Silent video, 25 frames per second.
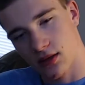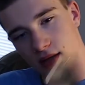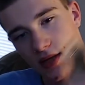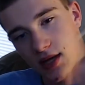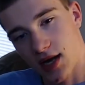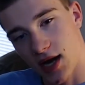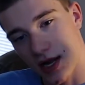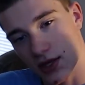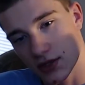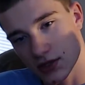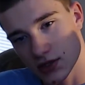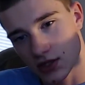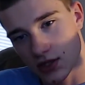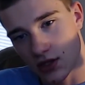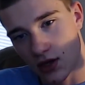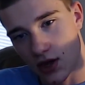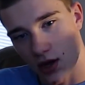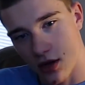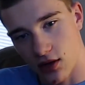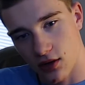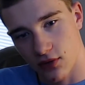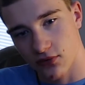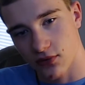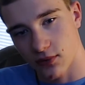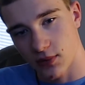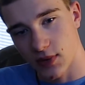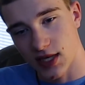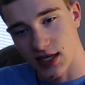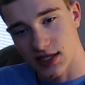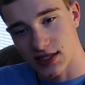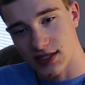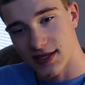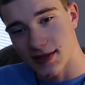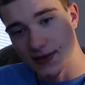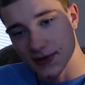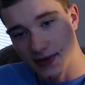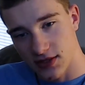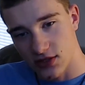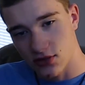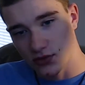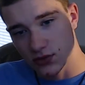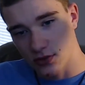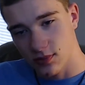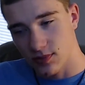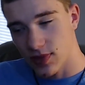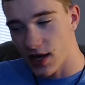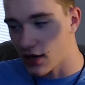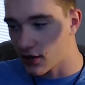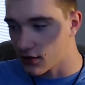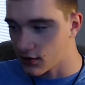and I listened to the audio from this, and this was
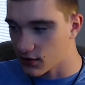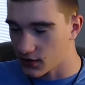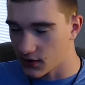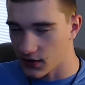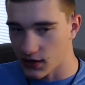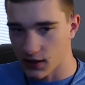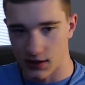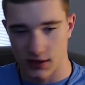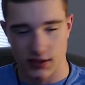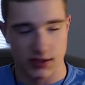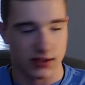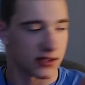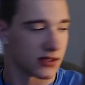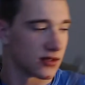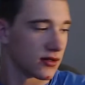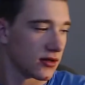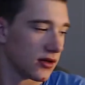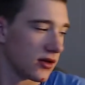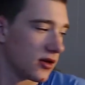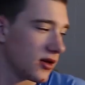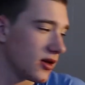better than this.